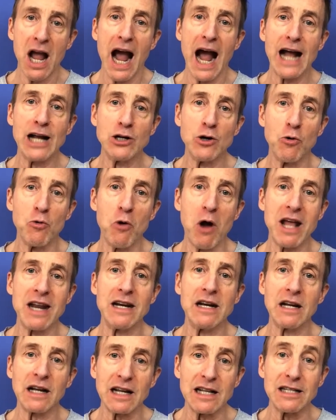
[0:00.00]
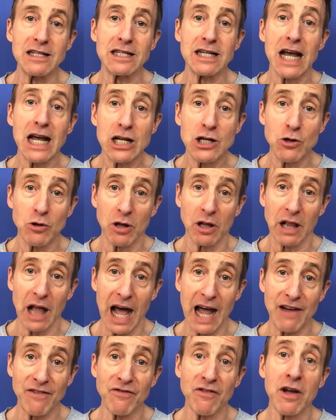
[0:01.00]
and you're ready to continue the
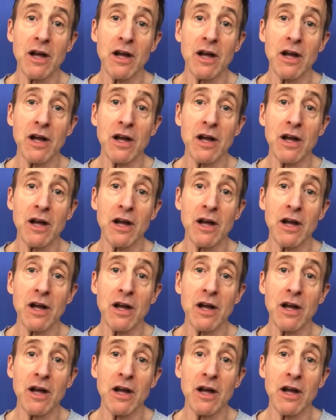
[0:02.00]
life,